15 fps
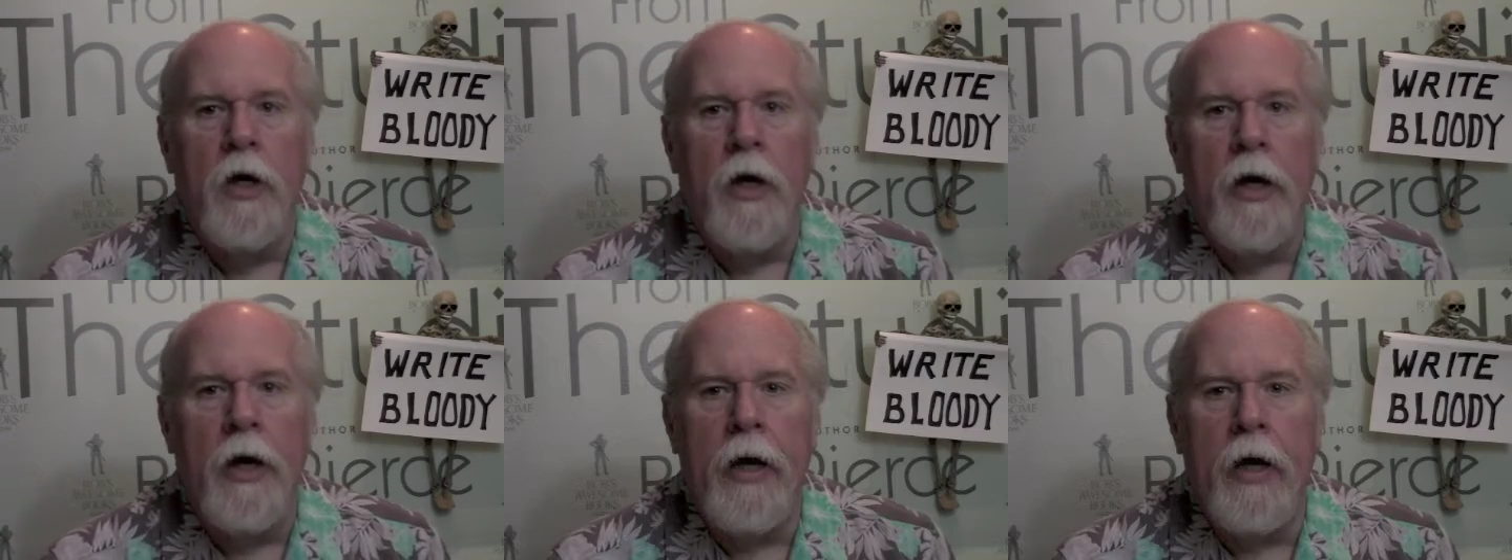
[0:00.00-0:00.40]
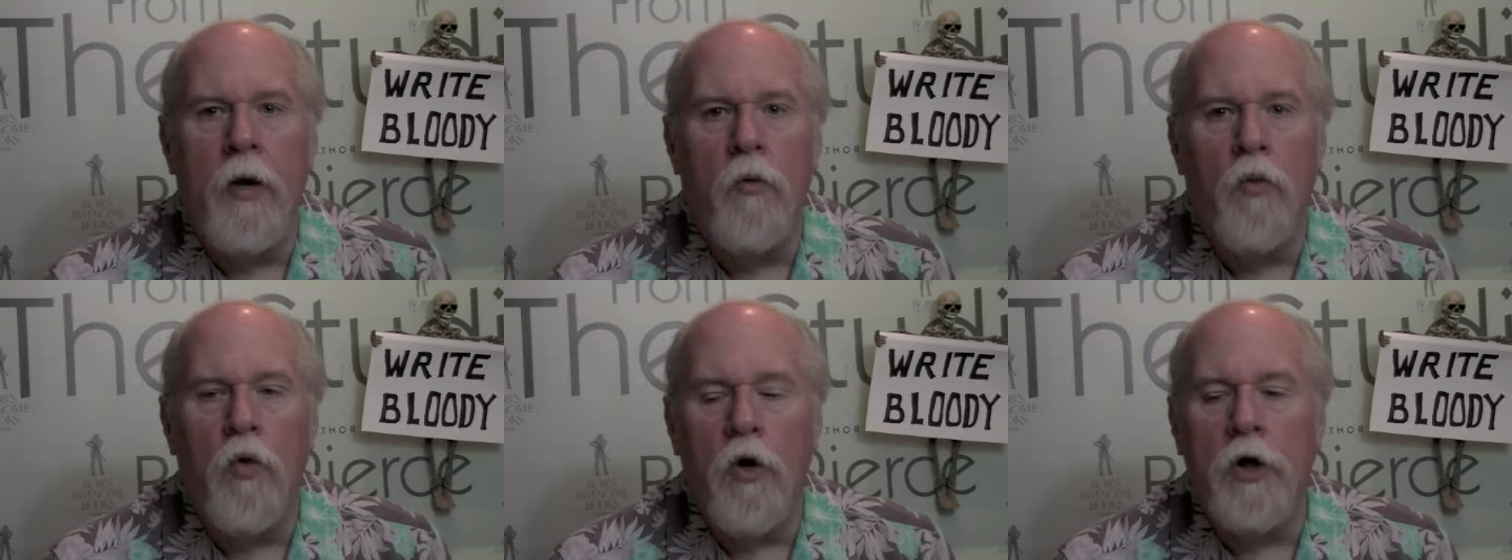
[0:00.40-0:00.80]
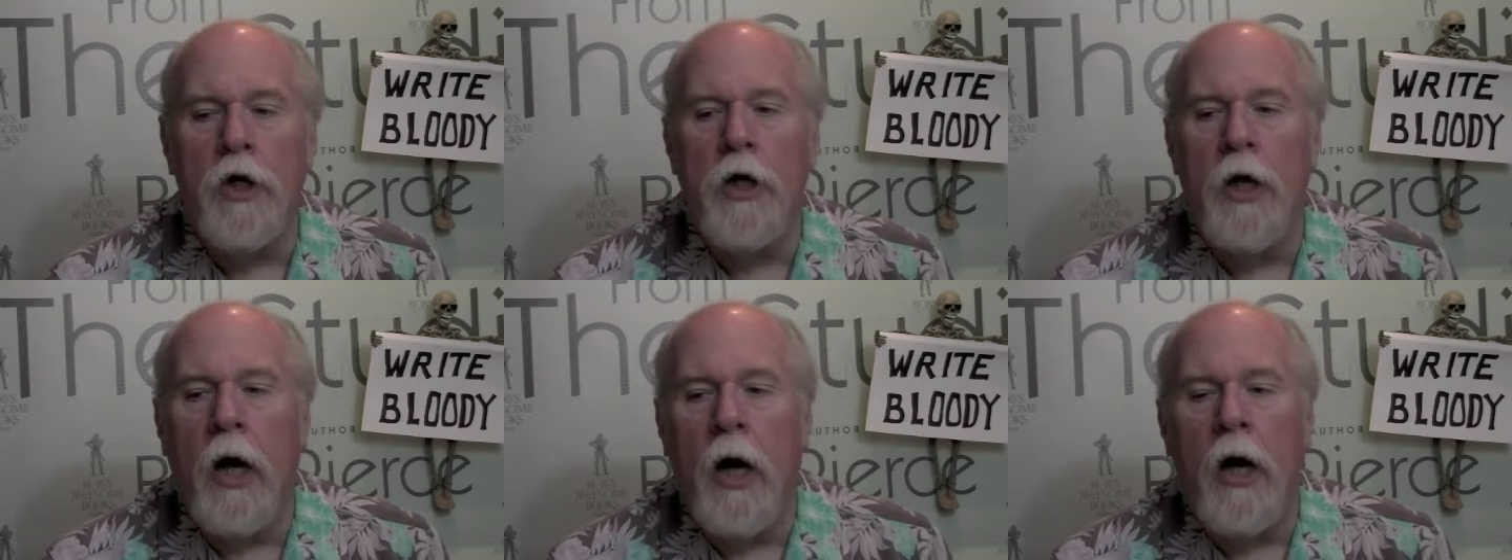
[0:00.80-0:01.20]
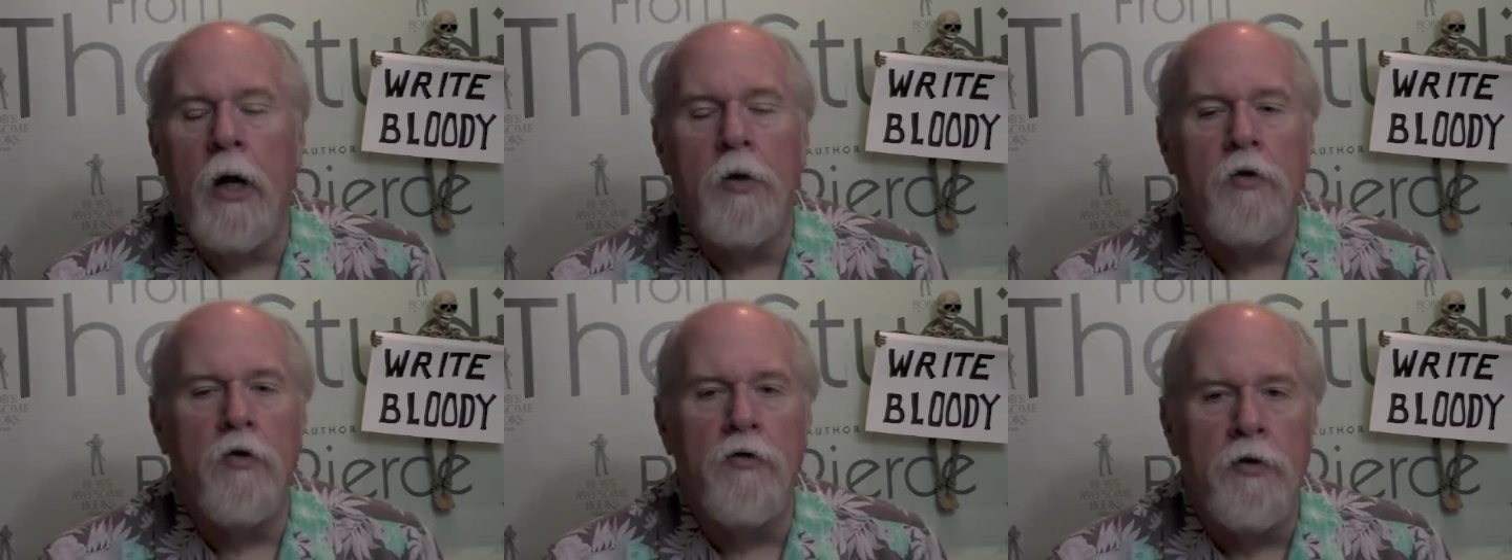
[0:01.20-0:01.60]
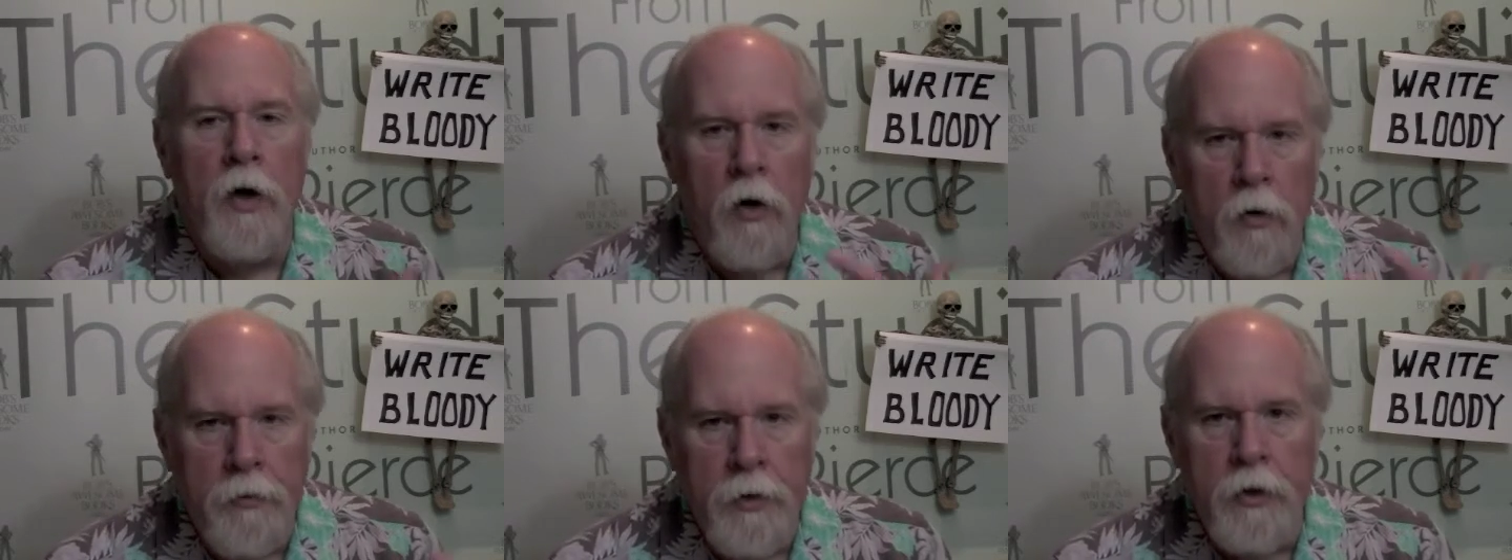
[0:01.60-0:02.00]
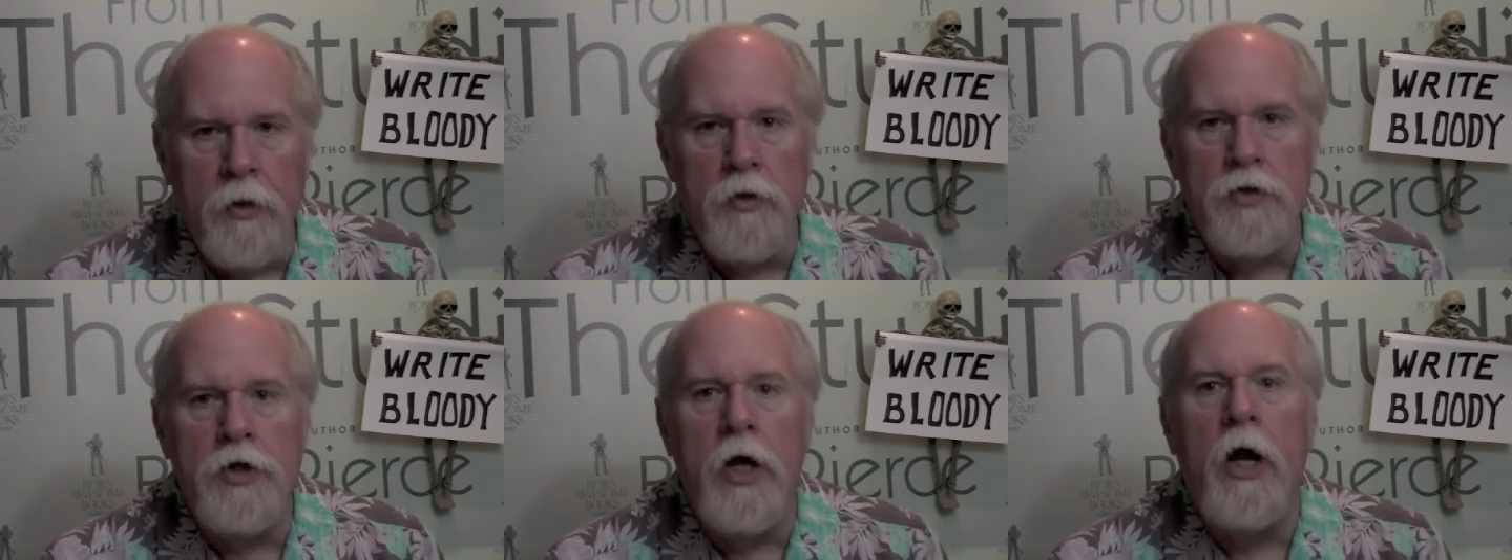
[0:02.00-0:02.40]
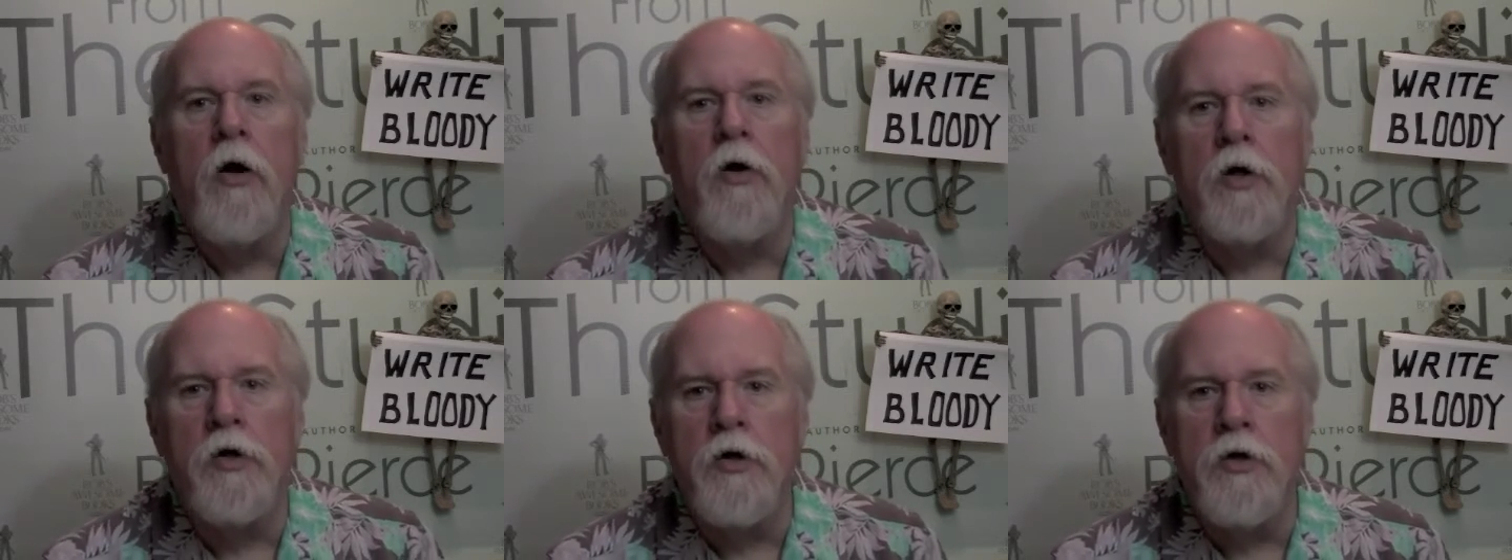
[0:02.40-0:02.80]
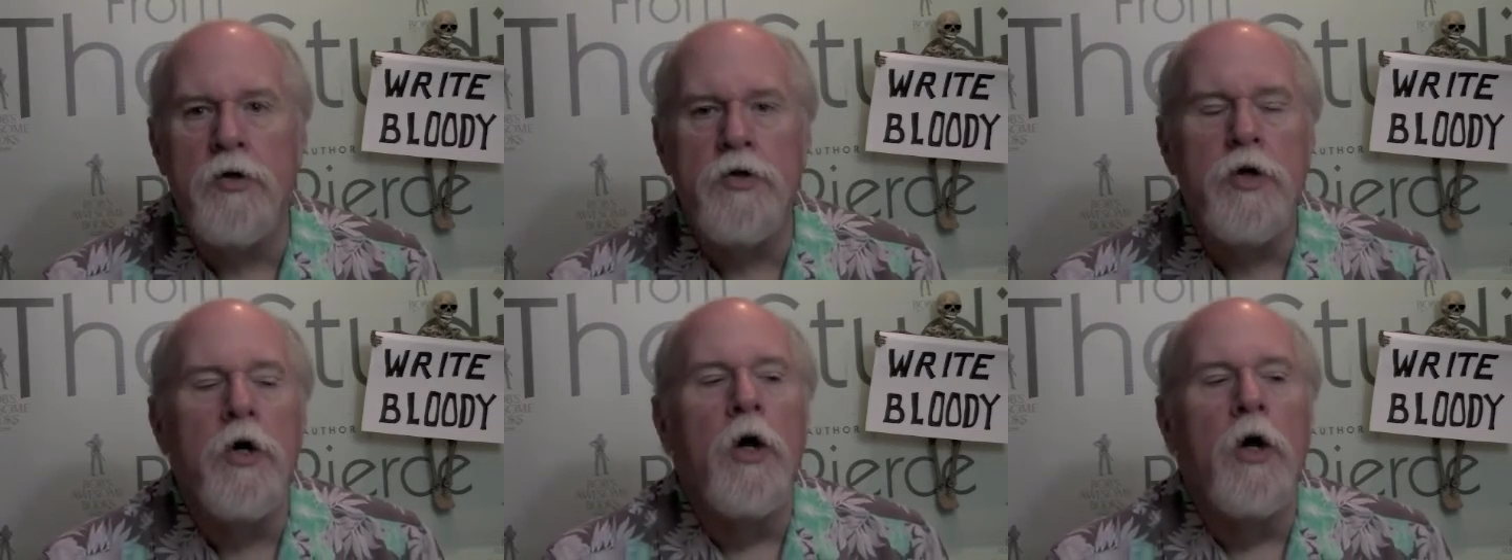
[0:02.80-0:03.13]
and working on developing those characters,